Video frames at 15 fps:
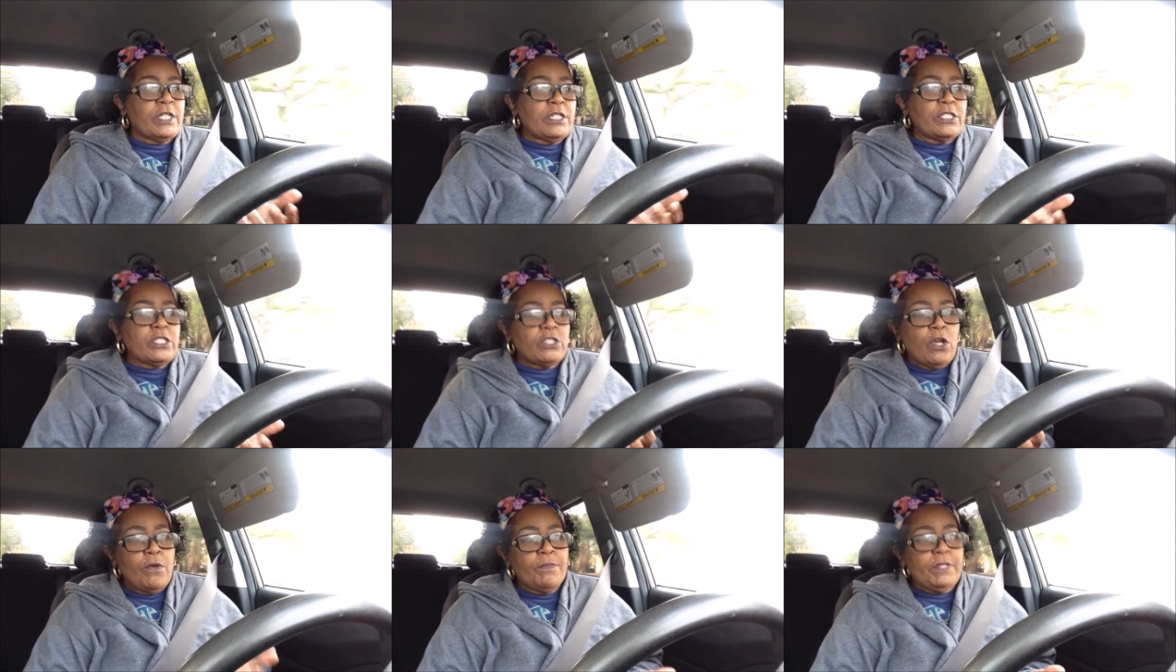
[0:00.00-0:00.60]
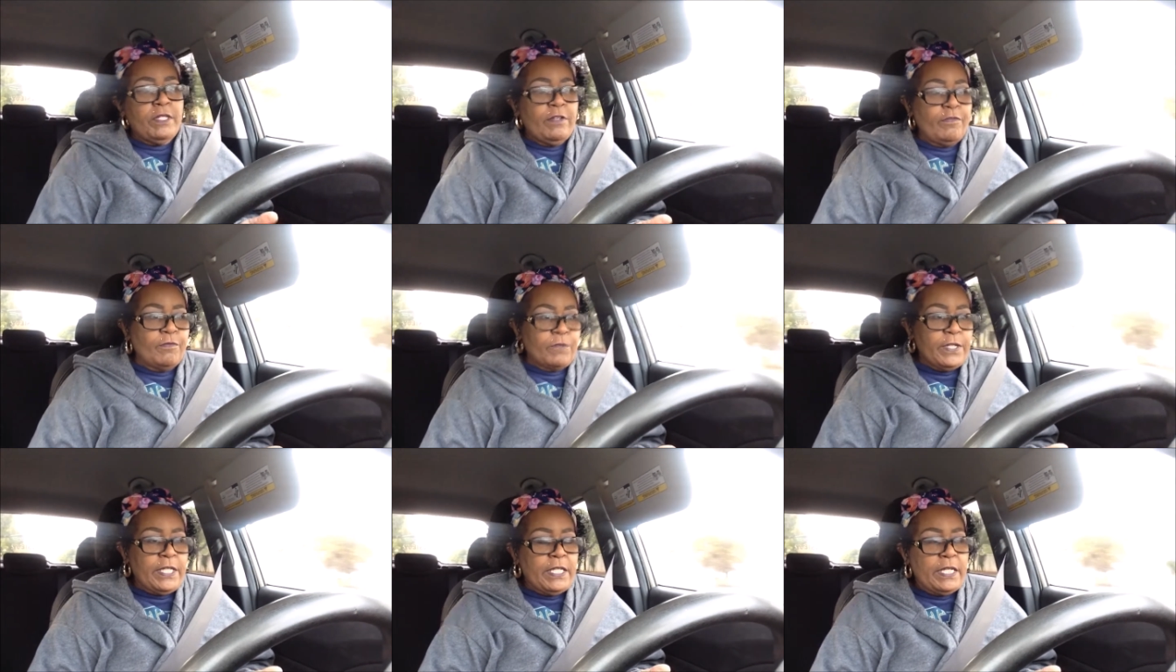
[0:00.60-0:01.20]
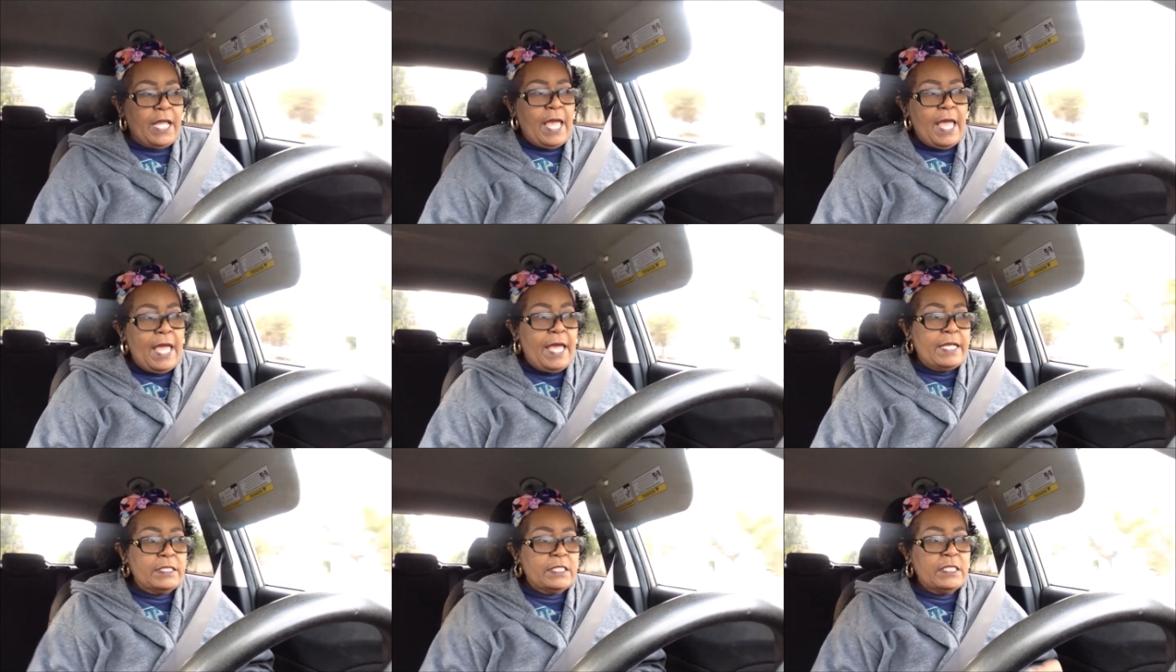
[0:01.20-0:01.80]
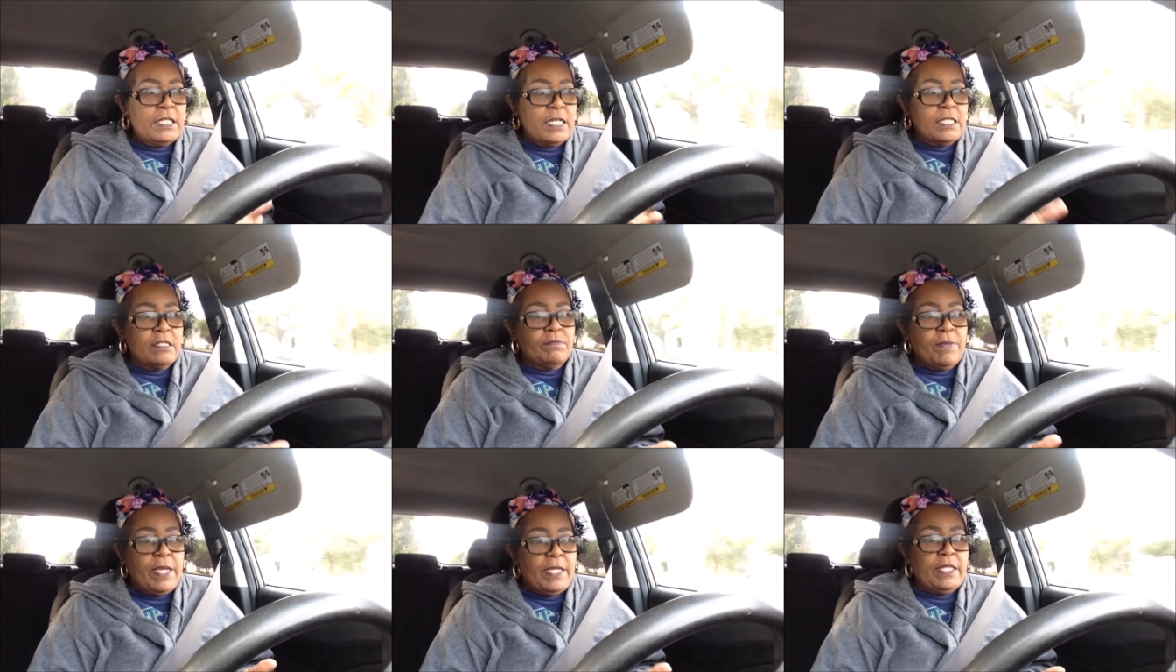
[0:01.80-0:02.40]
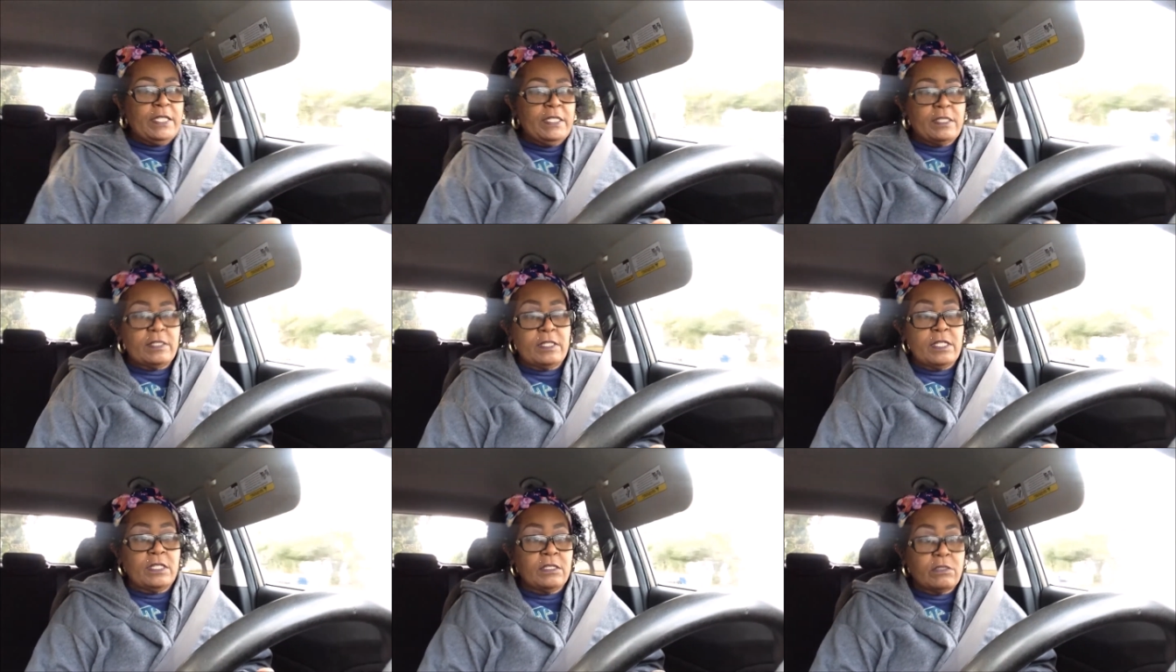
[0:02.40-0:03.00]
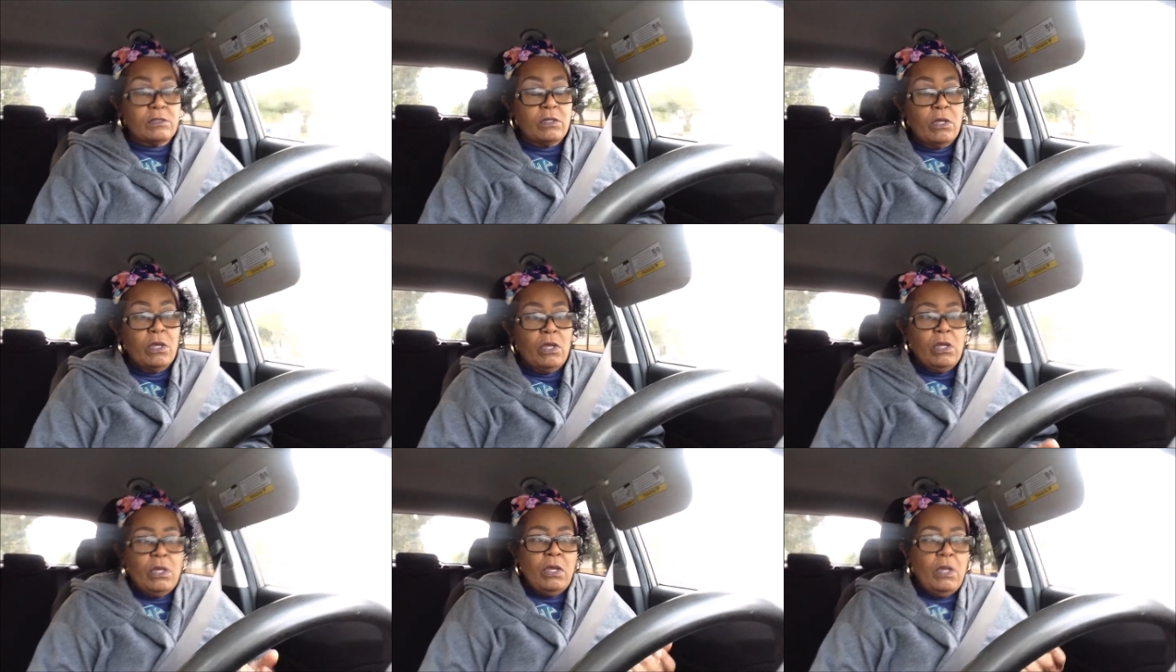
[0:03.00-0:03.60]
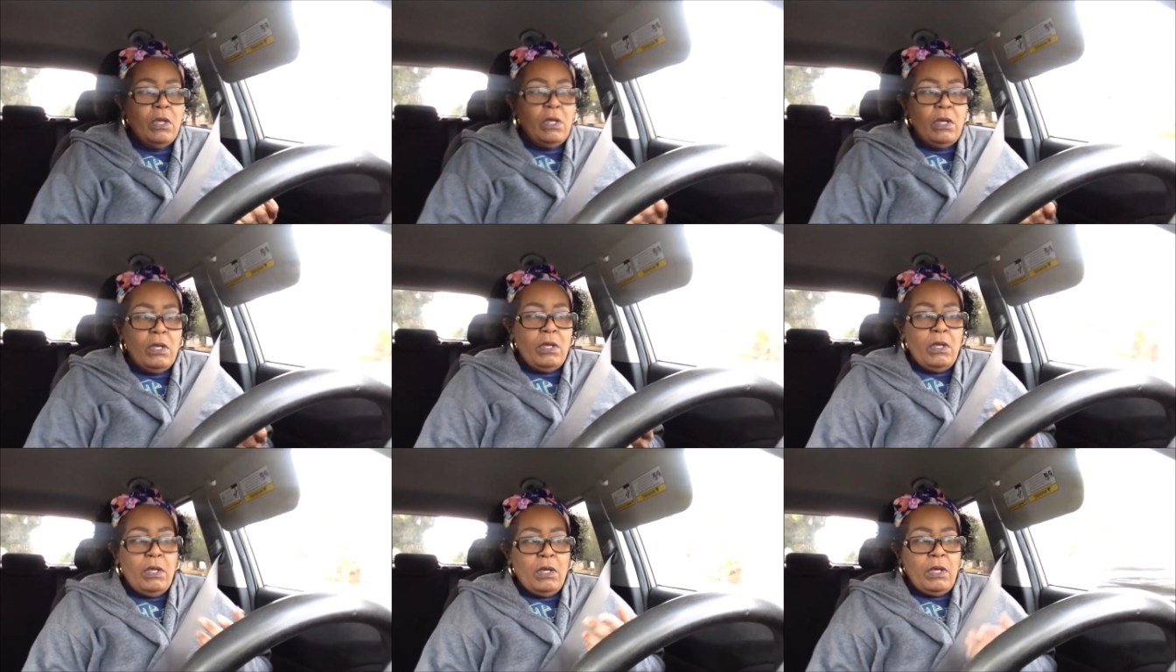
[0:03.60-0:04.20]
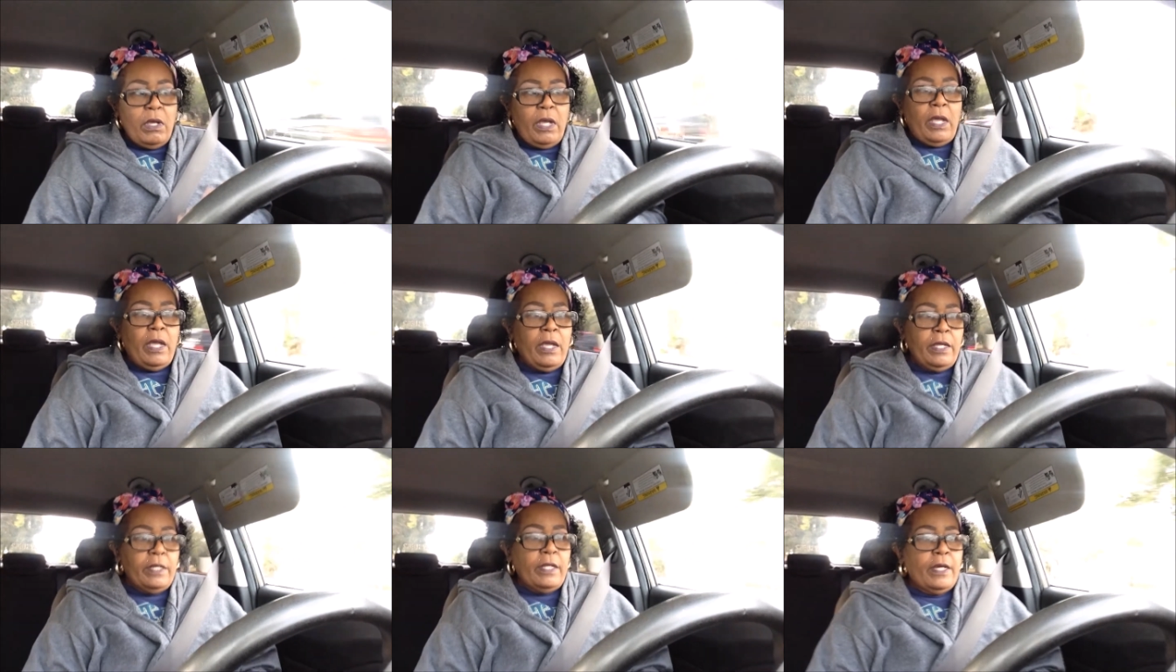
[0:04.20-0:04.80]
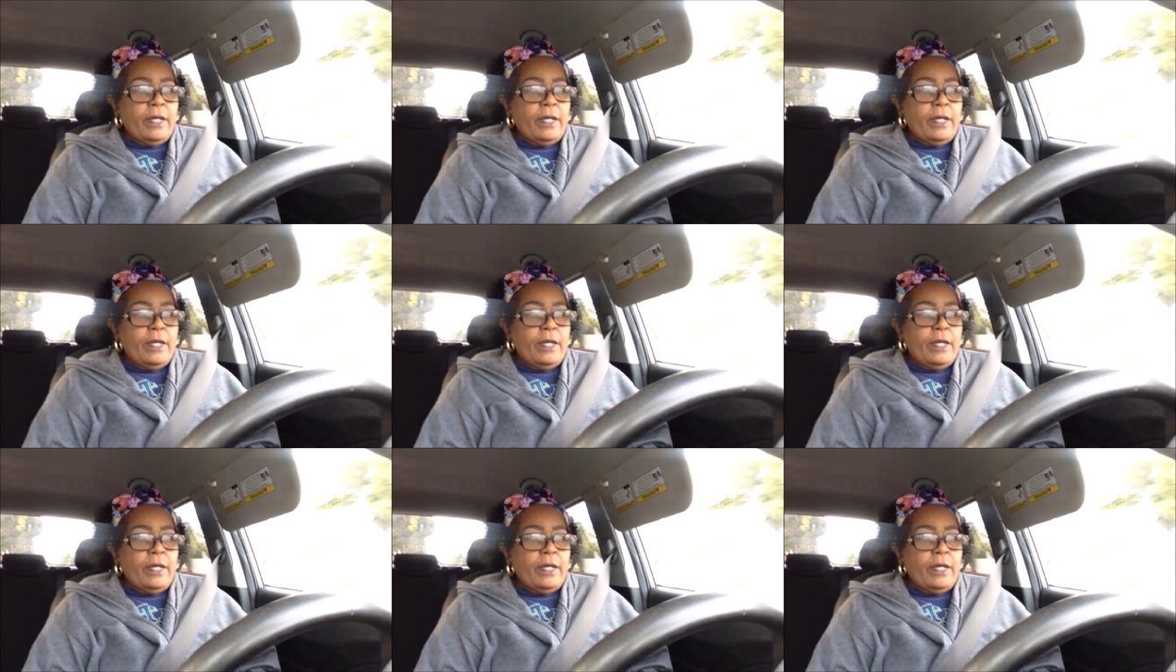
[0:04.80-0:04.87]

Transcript: There's so many freaking ads. It doesn't make any sense. And